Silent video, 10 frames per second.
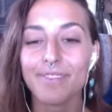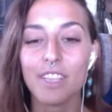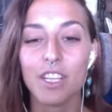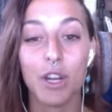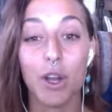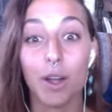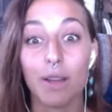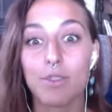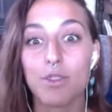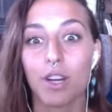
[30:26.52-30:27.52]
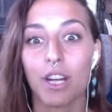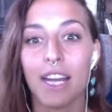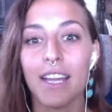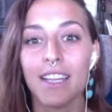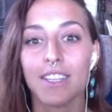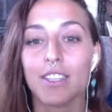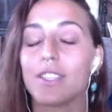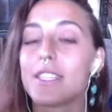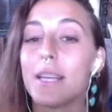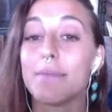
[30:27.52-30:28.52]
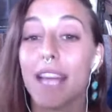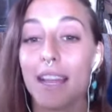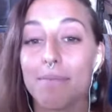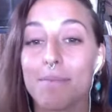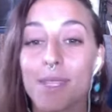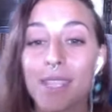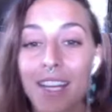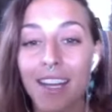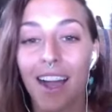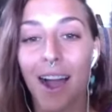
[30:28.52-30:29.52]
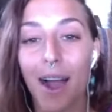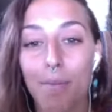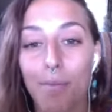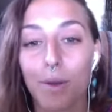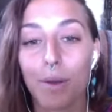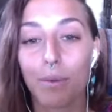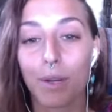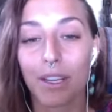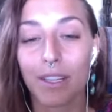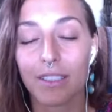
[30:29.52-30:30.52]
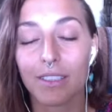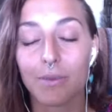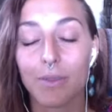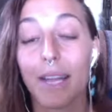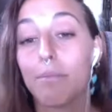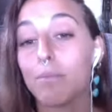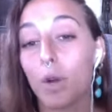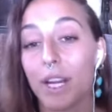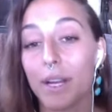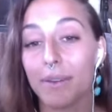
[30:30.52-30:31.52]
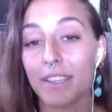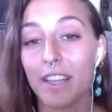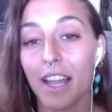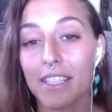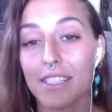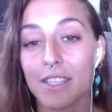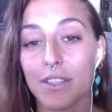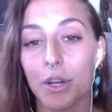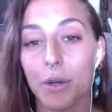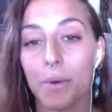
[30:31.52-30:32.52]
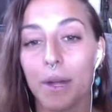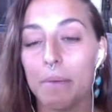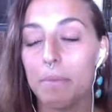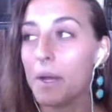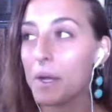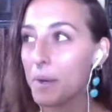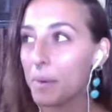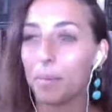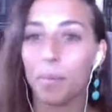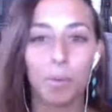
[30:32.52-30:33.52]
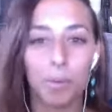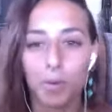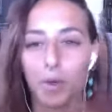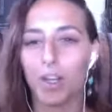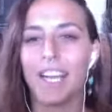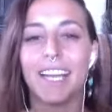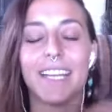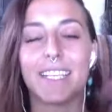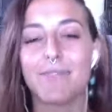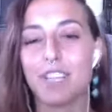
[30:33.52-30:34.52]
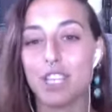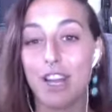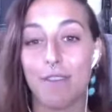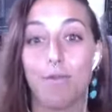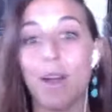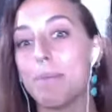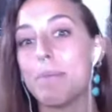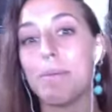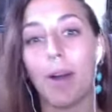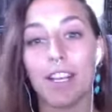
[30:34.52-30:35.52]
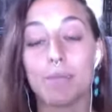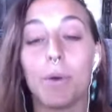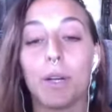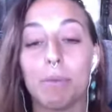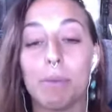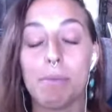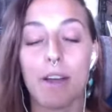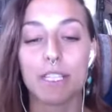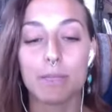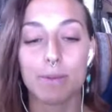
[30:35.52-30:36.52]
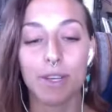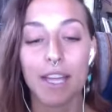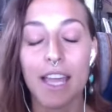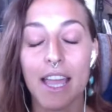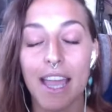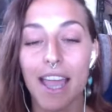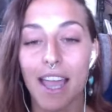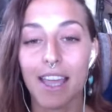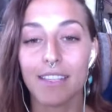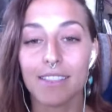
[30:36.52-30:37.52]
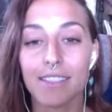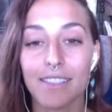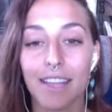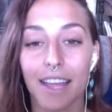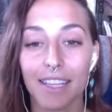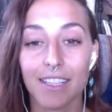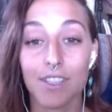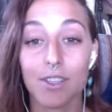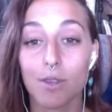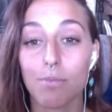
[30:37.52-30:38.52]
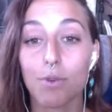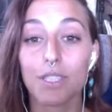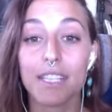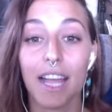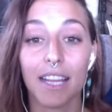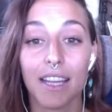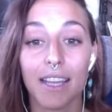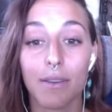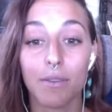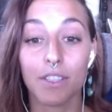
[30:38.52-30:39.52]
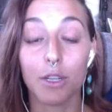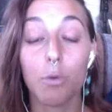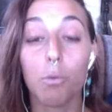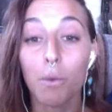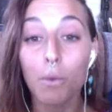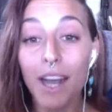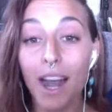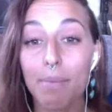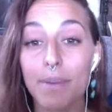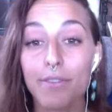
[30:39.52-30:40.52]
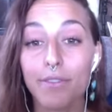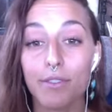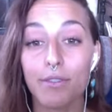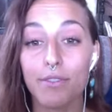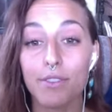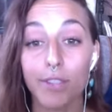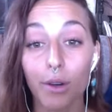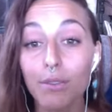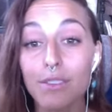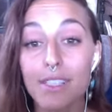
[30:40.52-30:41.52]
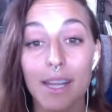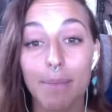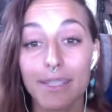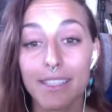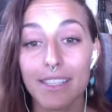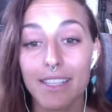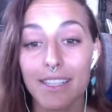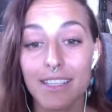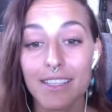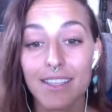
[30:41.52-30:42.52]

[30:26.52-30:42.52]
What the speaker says: And I'm sure sometimes when I'm working with clients, we're creating this vision of what could be possible, and I think it's also important to highlight, what would happen if you don't step into this,